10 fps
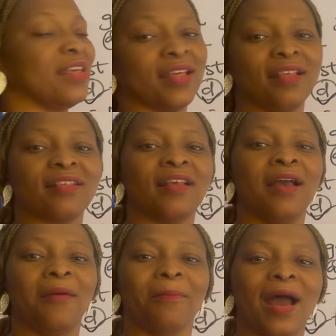is
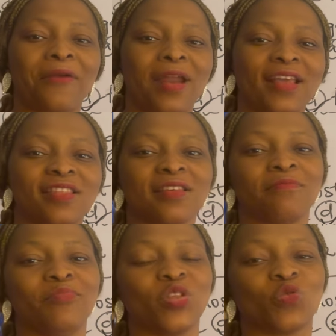
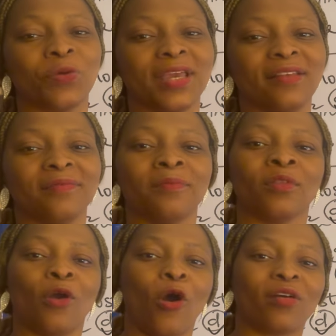marriage between
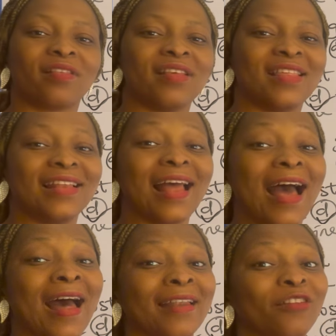
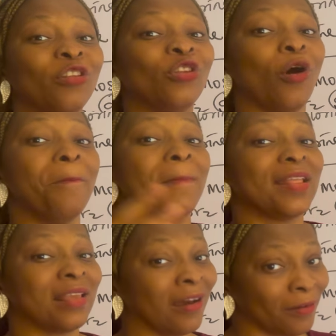oxygen and
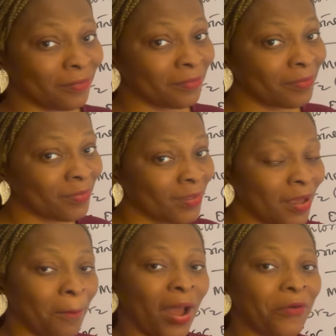non-metal.
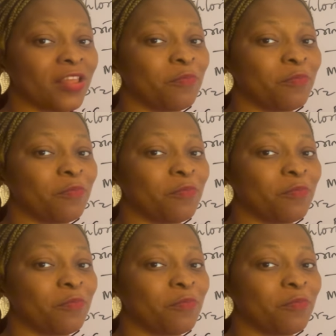Marriage